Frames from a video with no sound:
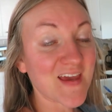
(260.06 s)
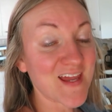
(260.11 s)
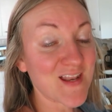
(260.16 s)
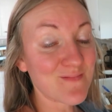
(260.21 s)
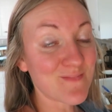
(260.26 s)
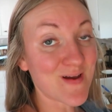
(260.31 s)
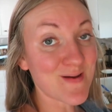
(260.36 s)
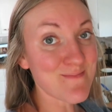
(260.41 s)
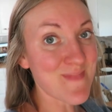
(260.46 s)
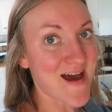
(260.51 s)

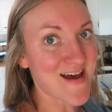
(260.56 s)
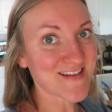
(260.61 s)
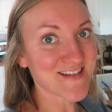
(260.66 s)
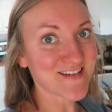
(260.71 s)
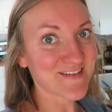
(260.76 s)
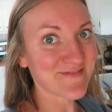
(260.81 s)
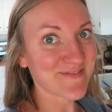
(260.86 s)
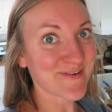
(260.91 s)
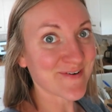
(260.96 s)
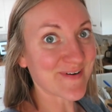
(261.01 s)
in my
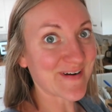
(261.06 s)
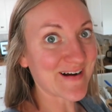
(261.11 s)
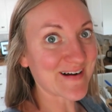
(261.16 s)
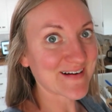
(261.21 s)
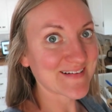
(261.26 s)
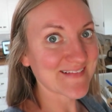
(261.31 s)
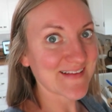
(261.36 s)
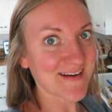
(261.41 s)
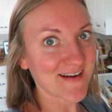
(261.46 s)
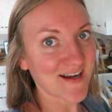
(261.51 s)
massive
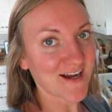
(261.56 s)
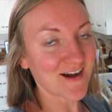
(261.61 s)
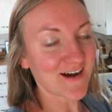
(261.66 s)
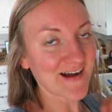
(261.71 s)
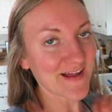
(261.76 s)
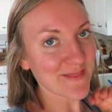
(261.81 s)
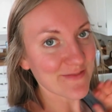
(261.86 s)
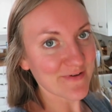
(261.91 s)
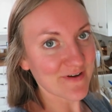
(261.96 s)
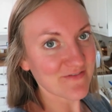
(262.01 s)
crock that I
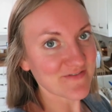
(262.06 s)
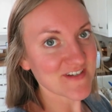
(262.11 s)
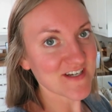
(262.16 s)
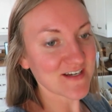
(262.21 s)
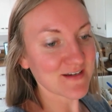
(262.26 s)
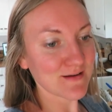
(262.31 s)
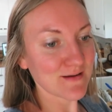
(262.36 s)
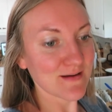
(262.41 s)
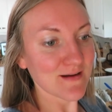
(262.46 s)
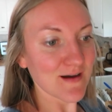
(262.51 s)
got
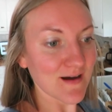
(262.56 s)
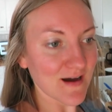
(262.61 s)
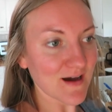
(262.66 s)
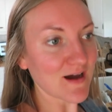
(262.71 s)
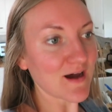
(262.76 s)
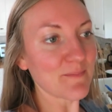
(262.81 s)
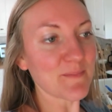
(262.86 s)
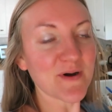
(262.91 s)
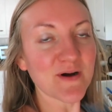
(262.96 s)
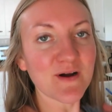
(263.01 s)
thrifting
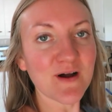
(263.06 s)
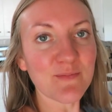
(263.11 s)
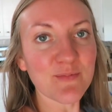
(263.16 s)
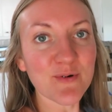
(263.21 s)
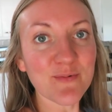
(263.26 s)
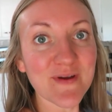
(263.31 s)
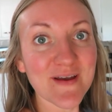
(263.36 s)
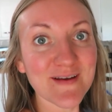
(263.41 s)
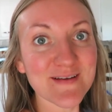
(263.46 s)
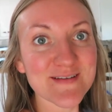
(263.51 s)
um, a
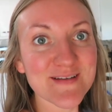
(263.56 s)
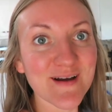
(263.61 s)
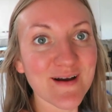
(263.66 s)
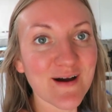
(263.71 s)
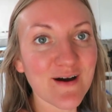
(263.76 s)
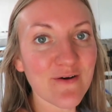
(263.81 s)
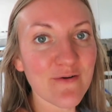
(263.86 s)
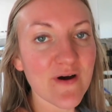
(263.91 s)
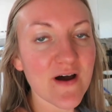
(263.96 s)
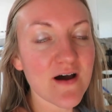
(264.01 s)
couple weeks
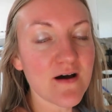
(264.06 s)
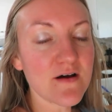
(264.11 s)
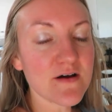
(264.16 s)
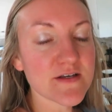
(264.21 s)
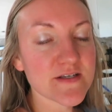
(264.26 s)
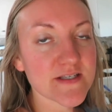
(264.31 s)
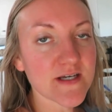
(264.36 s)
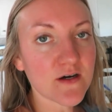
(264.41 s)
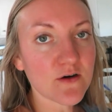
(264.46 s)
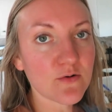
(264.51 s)
ago.
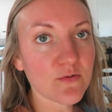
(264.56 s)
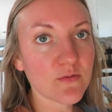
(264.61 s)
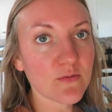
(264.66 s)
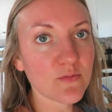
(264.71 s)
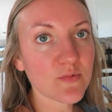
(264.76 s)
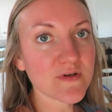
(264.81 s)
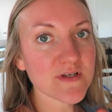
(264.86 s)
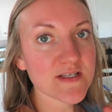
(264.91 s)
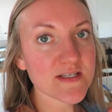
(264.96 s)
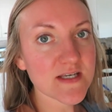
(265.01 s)
So
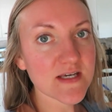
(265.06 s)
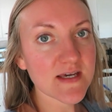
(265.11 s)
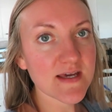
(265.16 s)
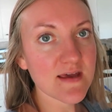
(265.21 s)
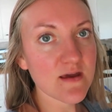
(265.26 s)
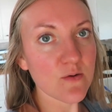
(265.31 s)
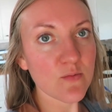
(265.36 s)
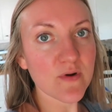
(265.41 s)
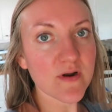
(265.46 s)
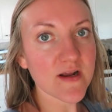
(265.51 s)
we'll
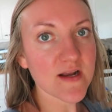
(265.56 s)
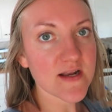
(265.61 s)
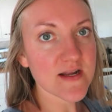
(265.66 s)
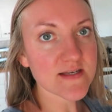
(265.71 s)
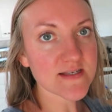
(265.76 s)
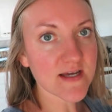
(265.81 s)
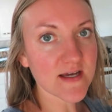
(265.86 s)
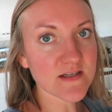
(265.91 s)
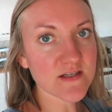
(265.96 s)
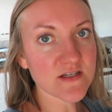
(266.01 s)
see what I
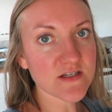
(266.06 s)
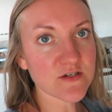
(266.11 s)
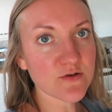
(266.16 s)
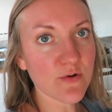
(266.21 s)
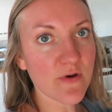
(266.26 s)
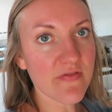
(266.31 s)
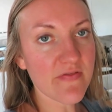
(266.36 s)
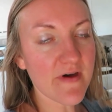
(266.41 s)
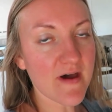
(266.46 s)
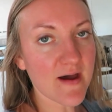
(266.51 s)
decide to do
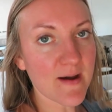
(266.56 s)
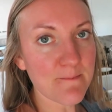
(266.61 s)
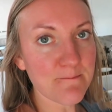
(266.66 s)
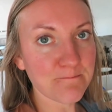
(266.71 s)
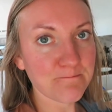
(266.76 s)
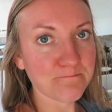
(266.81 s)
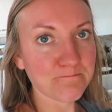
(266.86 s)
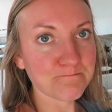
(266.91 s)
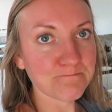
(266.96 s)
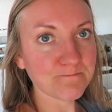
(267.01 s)
with that.
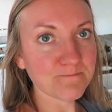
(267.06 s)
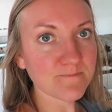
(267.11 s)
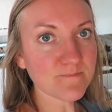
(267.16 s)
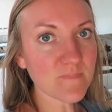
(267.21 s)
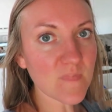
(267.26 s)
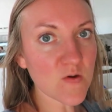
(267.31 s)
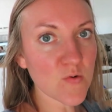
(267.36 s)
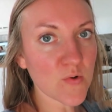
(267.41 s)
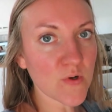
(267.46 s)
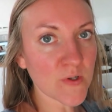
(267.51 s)

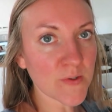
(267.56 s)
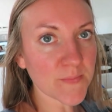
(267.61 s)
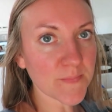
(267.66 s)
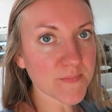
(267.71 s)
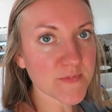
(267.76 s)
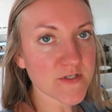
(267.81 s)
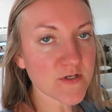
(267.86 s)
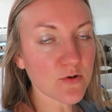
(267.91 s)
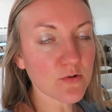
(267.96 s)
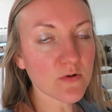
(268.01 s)
Um,
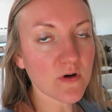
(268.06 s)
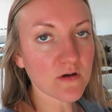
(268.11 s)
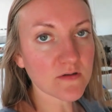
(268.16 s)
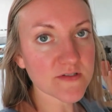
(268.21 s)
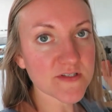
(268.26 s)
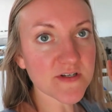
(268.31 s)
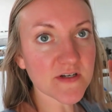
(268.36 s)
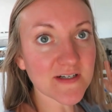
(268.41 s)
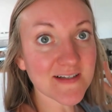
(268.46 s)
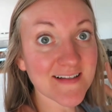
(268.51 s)
so I'll
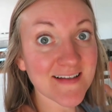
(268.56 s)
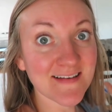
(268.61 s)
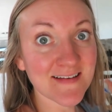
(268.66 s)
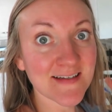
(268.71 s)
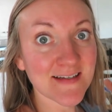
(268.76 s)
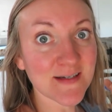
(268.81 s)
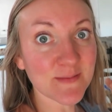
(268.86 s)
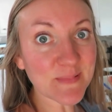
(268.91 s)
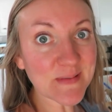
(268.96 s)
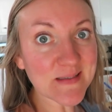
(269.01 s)
start
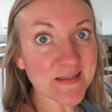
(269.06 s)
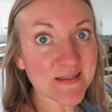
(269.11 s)
cleaning up